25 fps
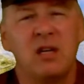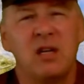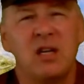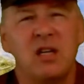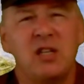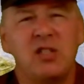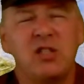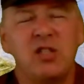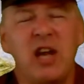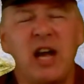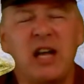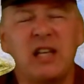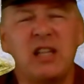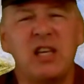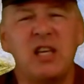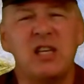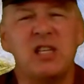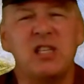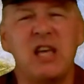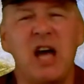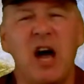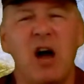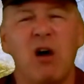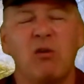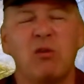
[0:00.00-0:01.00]
Check
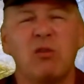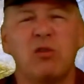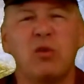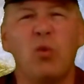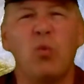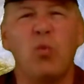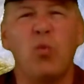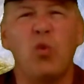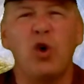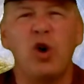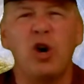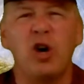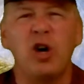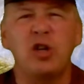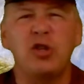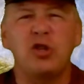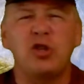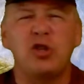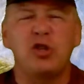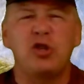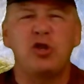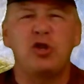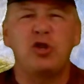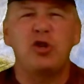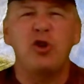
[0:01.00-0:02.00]
this out. The words
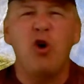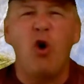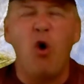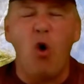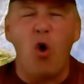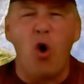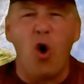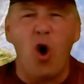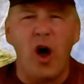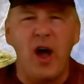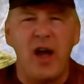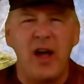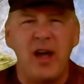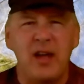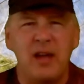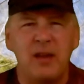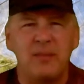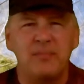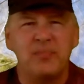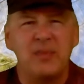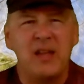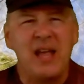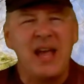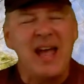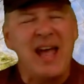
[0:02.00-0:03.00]
joy
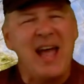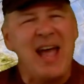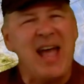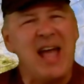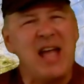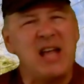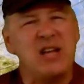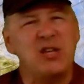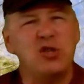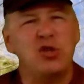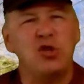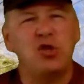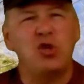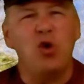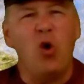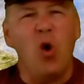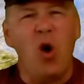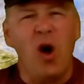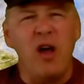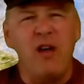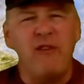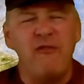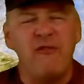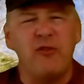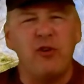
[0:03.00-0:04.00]
and
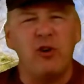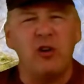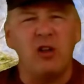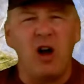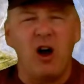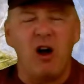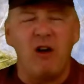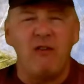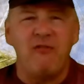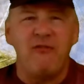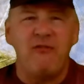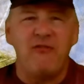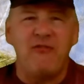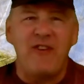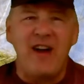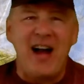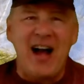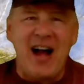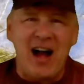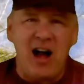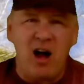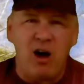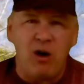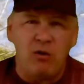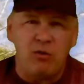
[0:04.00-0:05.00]
joyful are
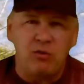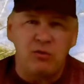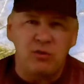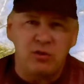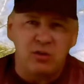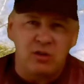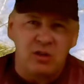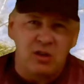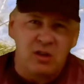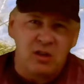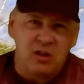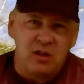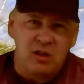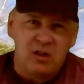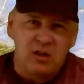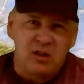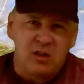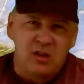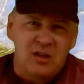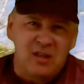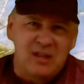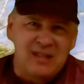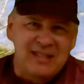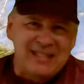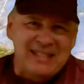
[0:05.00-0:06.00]
found
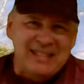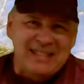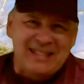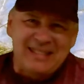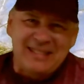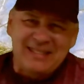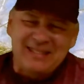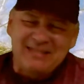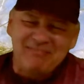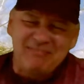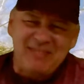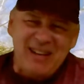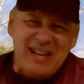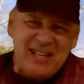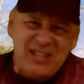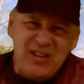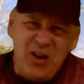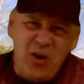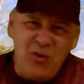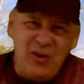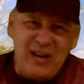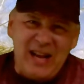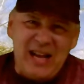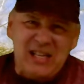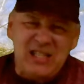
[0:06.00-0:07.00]
like
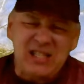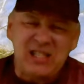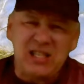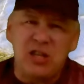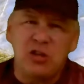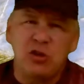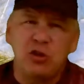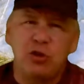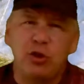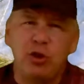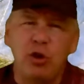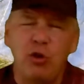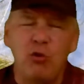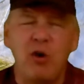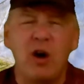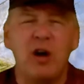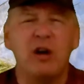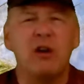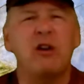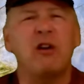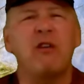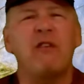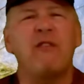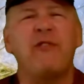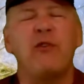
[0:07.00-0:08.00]
no less than
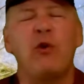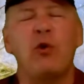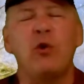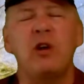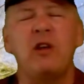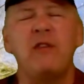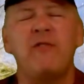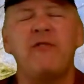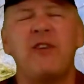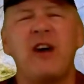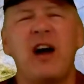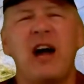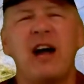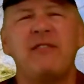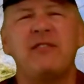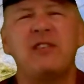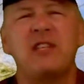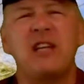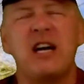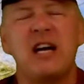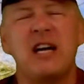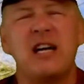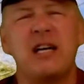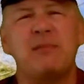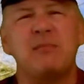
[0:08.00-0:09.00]
245
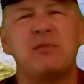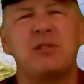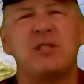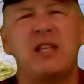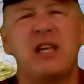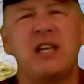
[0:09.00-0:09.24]
times, they